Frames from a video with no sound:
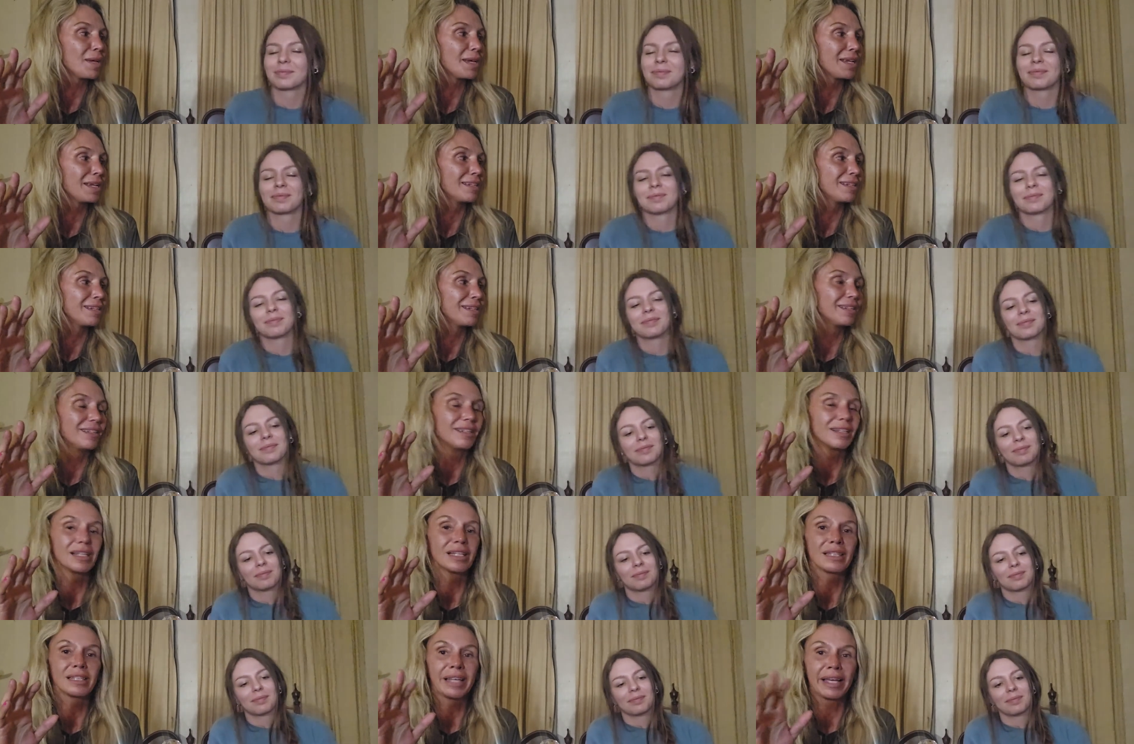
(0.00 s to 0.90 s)
Speaker 1: been
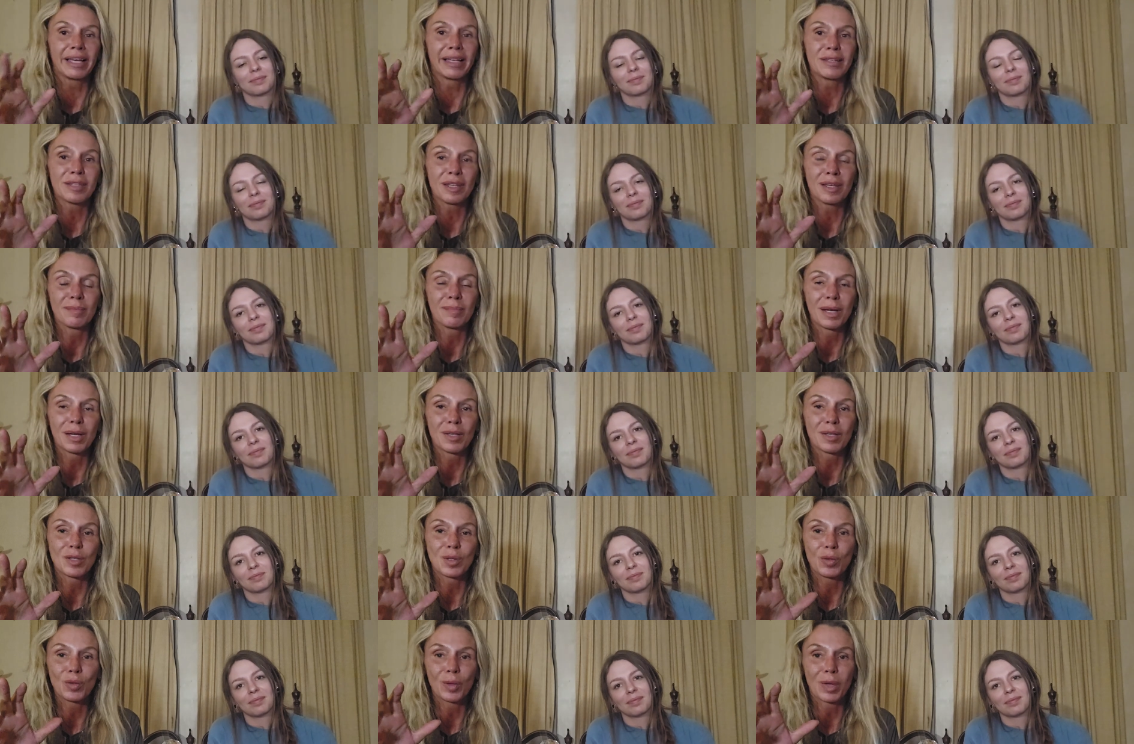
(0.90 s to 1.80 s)
lacing my
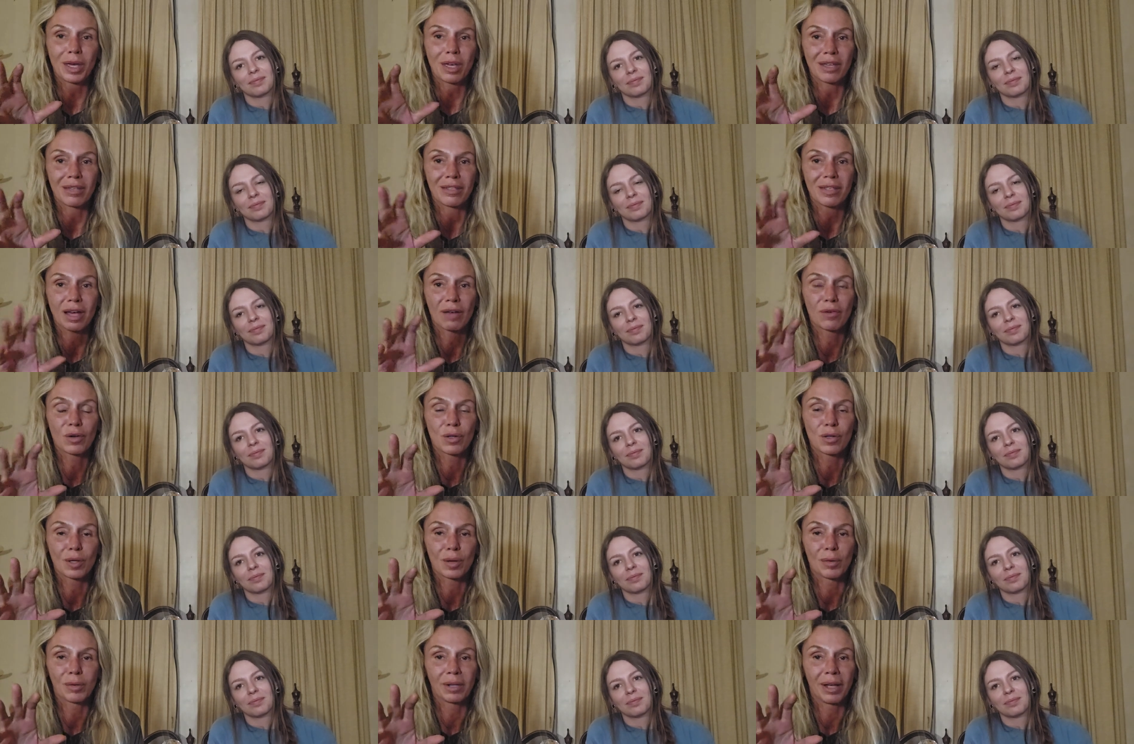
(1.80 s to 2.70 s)
suitcase ever so
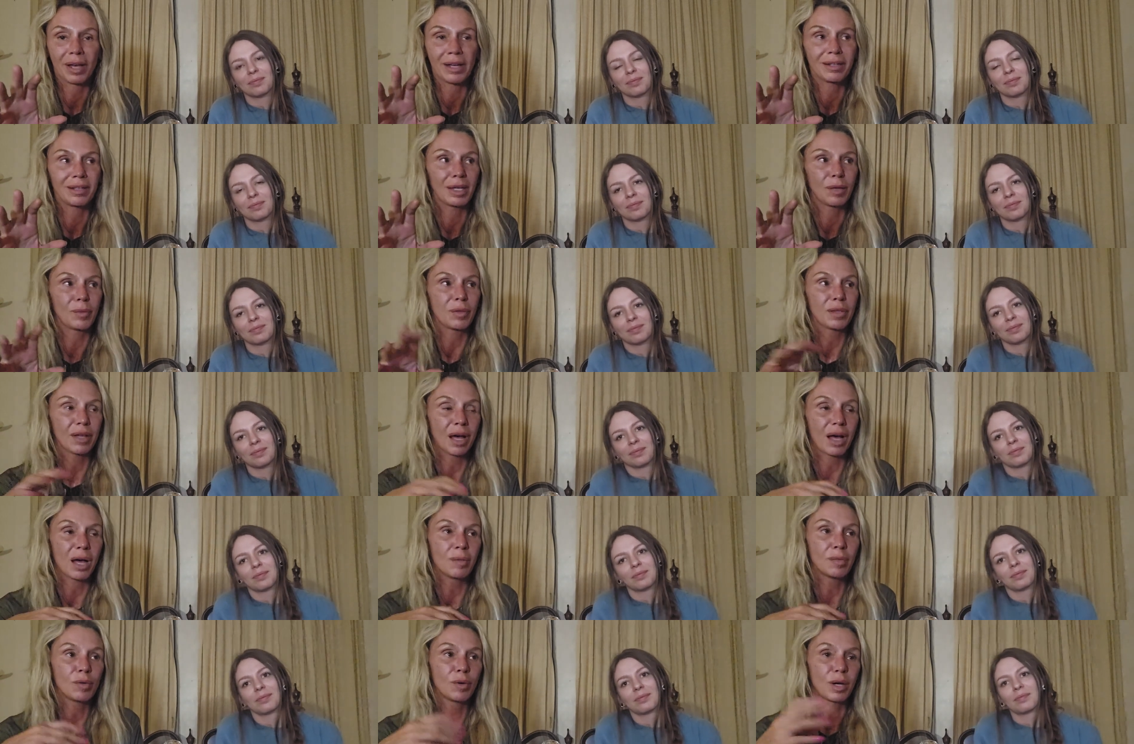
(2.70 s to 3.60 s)
lightly with
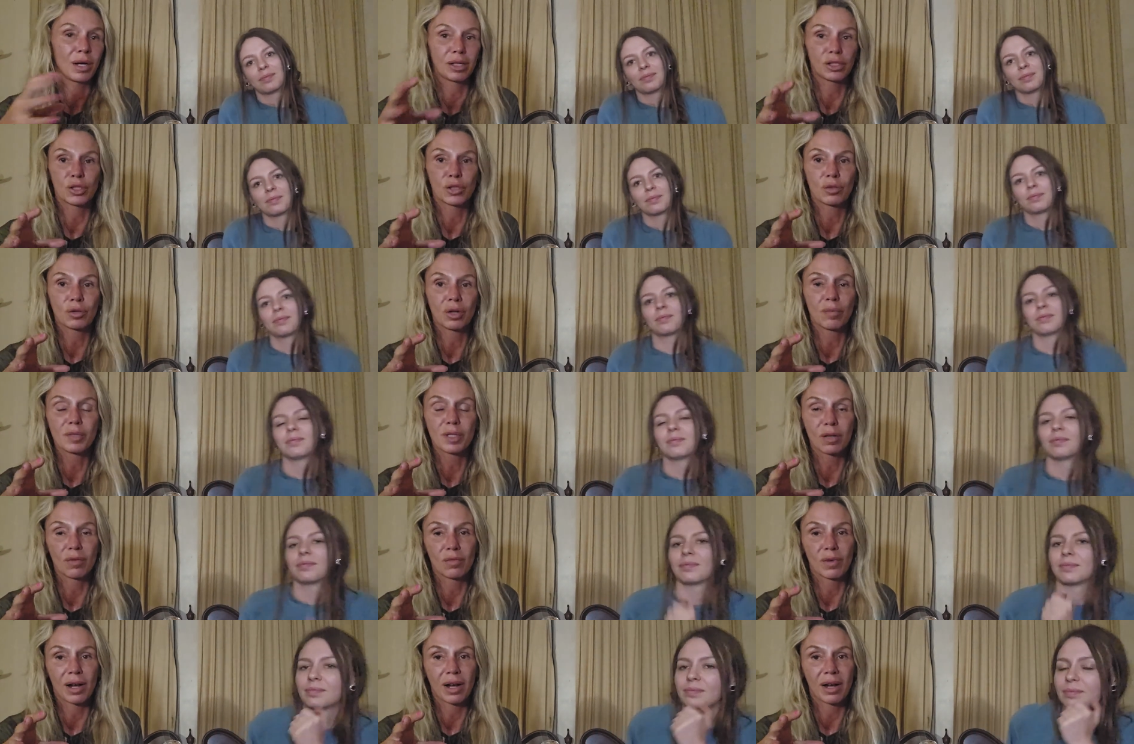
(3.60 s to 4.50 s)
Amouage Crimson
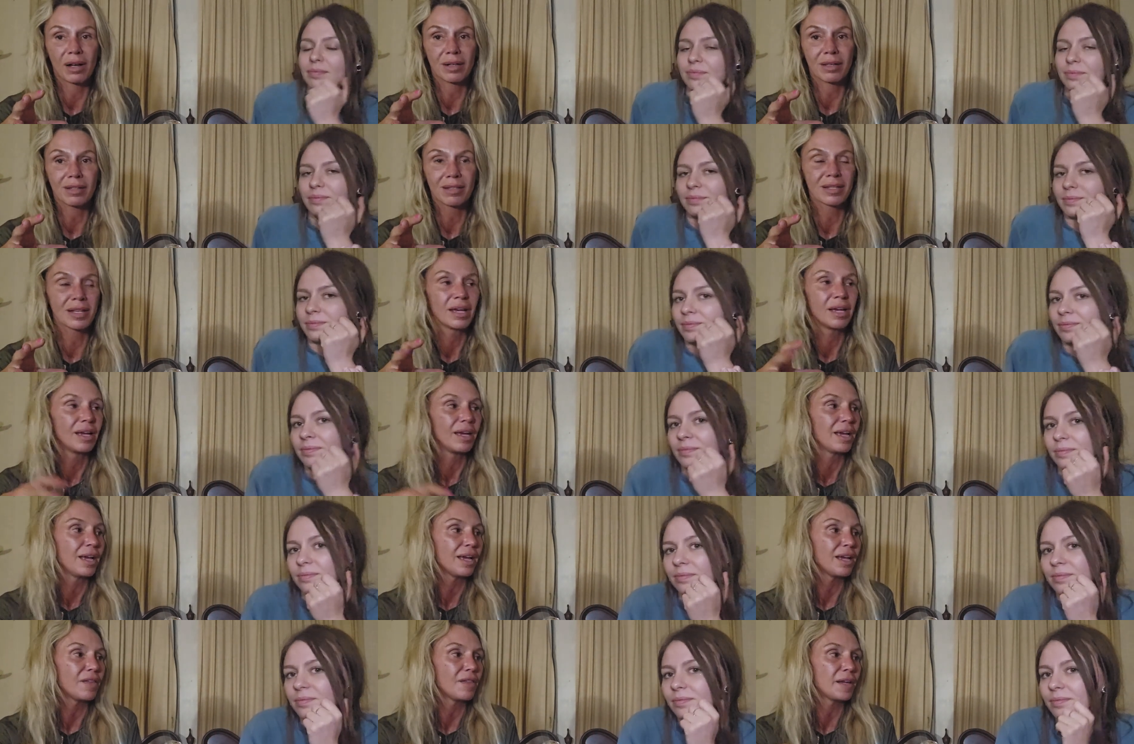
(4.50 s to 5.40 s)
Rocks. Mm -hmm.
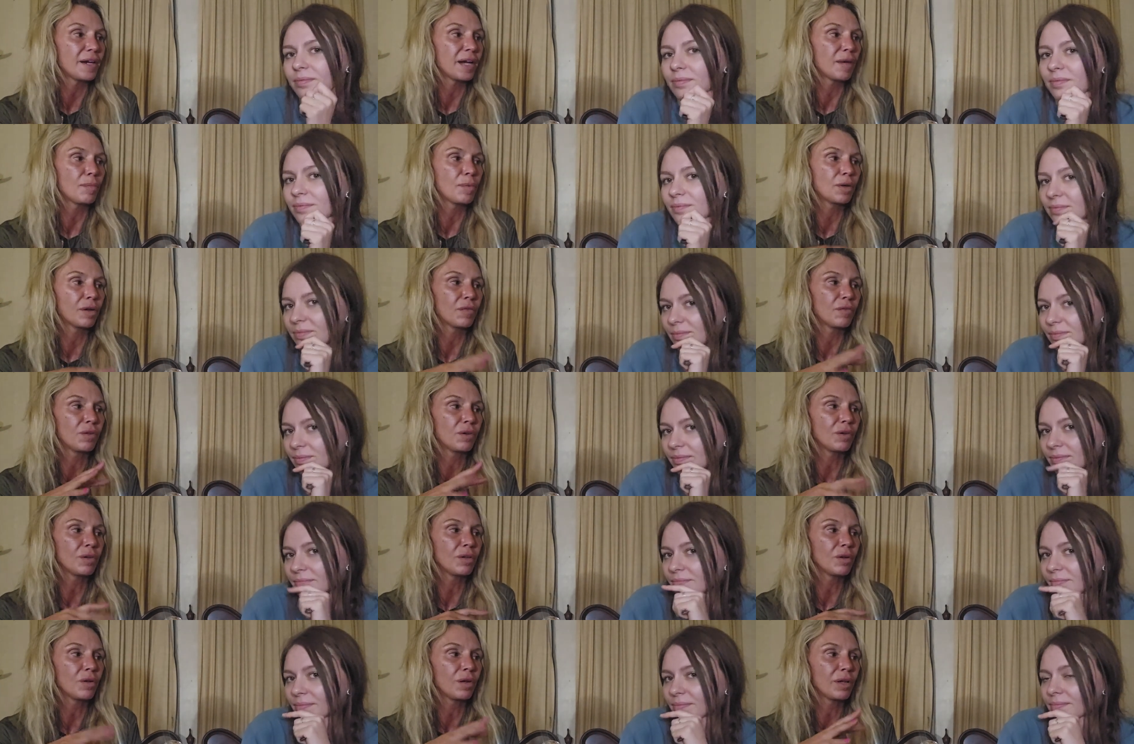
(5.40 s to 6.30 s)
And then I put a few
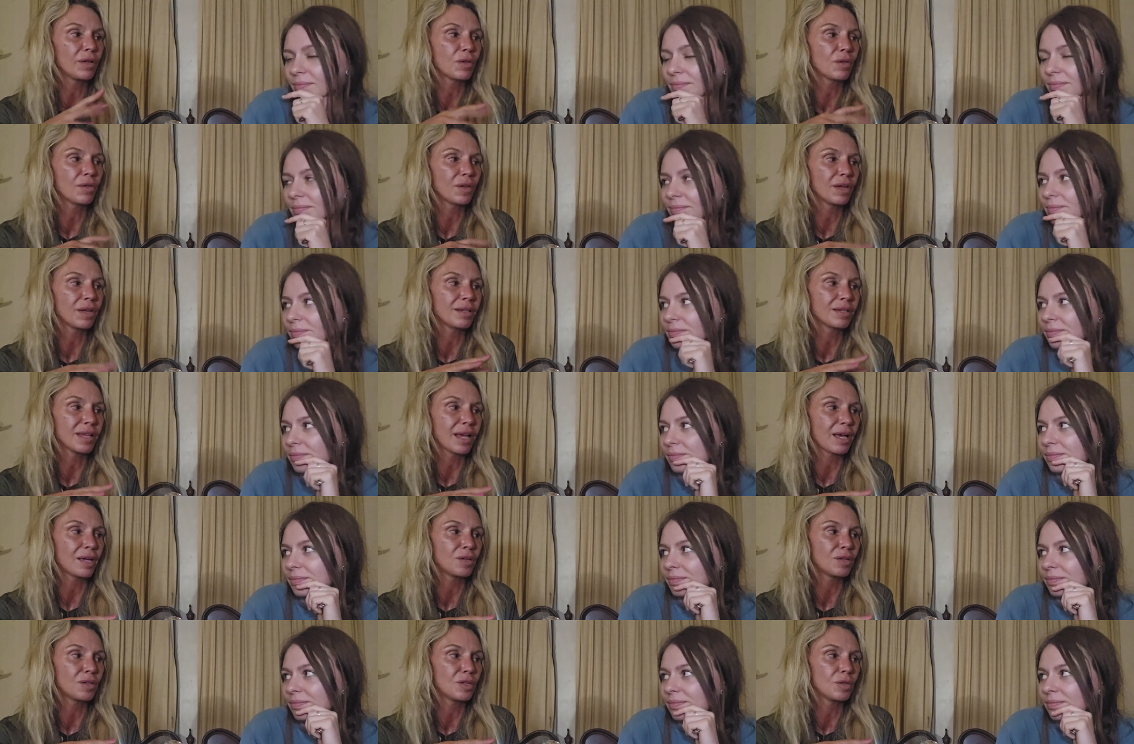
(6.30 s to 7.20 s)
little other things add
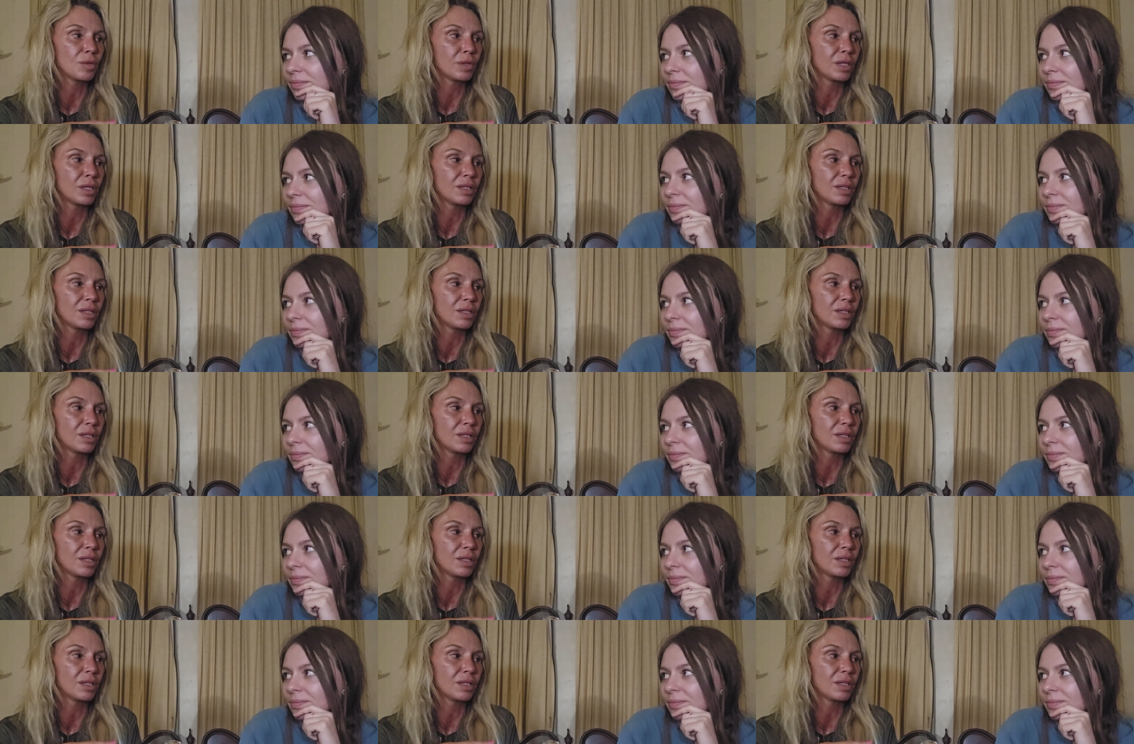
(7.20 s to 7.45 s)
to it.